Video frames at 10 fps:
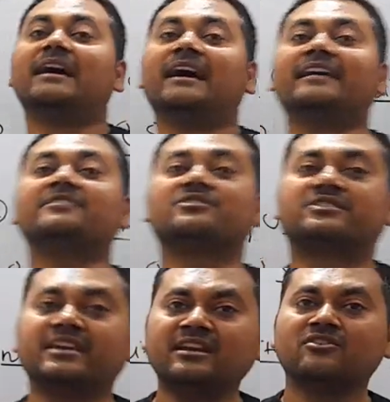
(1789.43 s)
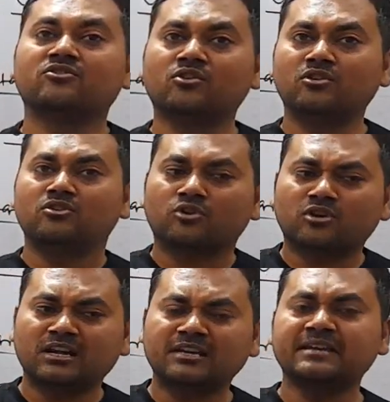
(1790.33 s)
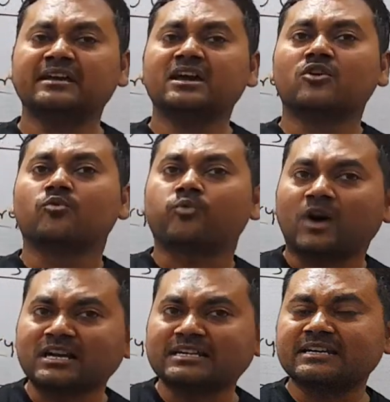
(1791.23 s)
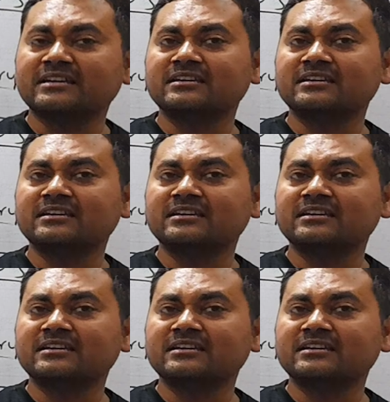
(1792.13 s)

and they know locally what